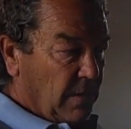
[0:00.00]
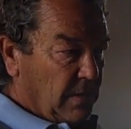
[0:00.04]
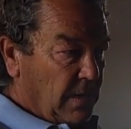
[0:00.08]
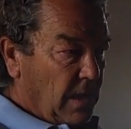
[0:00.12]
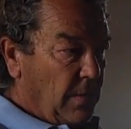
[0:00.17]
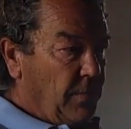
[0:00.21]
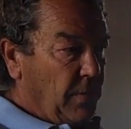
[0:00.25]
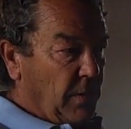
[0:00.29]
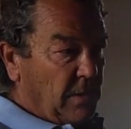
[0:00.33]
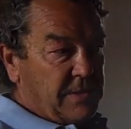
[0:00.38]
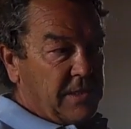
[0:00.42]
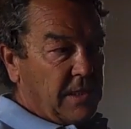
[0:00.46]

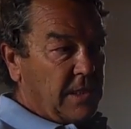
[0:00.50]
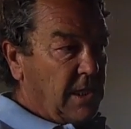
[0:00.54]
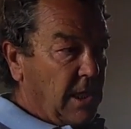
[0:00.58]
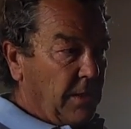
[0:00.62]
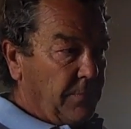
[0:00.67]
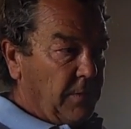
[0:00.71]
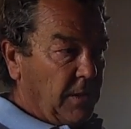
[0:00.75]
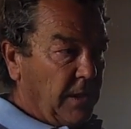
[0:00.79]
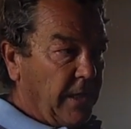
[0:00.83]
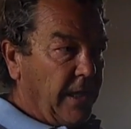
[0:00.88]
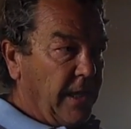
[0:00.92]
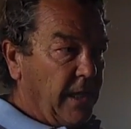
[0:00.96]
They built a
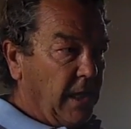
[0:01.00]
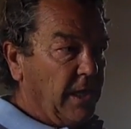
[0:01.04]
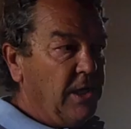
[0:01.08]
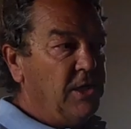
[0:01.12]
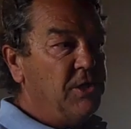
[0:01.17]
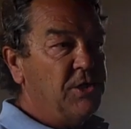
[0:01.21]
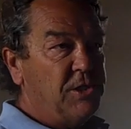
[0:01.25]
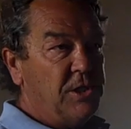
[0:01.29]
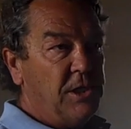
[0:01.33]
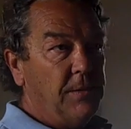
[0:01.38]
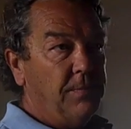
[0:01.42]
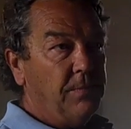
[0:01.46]
couple of an
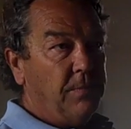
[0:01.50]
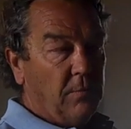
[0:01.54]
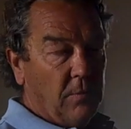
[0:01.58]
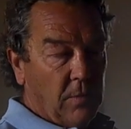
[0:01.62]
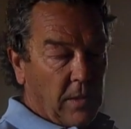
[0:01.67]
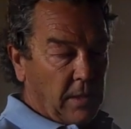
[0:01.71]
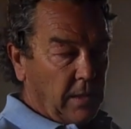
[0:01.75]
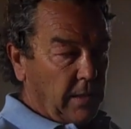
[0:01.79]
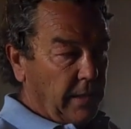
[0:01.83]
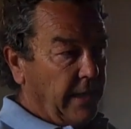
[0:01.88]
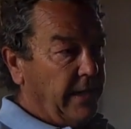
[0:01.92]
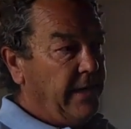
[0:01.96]

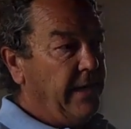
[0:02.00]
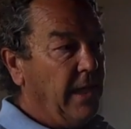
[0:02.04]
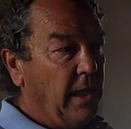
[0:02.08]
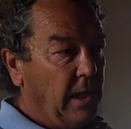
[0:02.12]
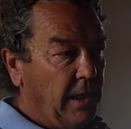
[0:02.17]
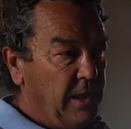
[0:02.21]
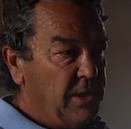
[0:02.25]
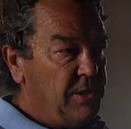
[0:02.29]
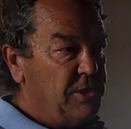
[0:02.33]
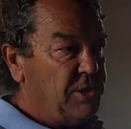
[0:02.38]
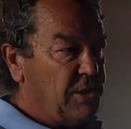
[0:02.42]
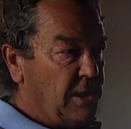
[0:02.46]

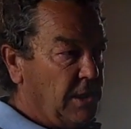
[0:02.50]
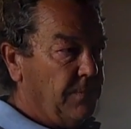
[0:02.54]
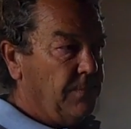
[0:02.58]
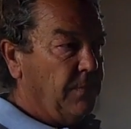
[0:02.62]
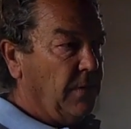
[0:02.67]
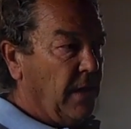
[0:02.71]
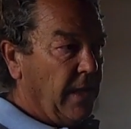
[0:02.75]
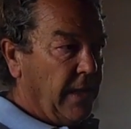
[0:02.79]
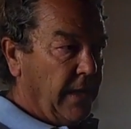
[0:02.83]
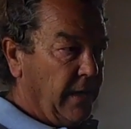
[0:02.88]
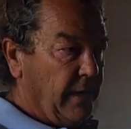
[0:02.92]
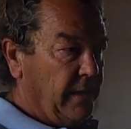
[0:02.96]
LNG
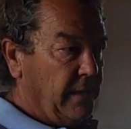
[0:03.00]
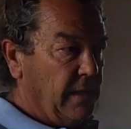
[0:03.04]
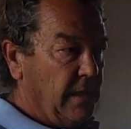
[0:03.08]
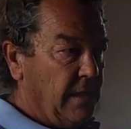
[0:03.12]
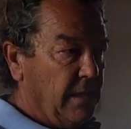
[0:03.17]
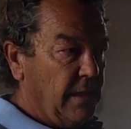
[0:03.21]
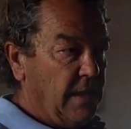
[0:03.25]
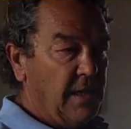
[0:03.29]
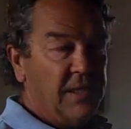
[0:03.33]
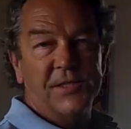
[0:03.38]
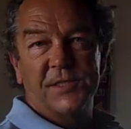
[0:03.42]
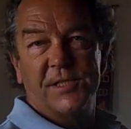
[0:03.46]
plant
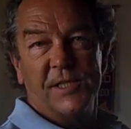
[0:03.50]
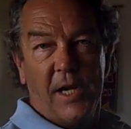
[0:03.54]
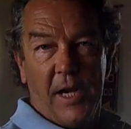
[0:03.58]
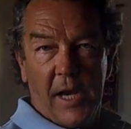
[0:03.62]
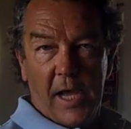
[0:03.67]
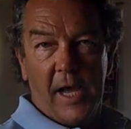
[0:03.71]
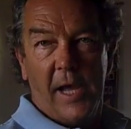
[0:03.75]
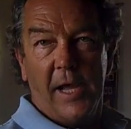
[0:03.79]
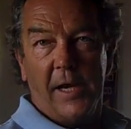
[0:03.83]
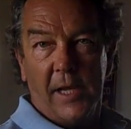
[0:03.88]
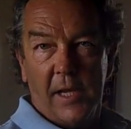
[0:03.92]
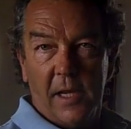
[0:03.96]
in
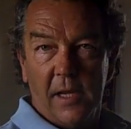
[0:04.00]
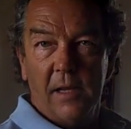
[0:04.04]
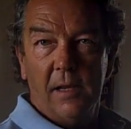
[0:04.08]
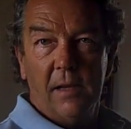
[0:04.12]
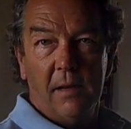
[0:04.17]
Ensenada.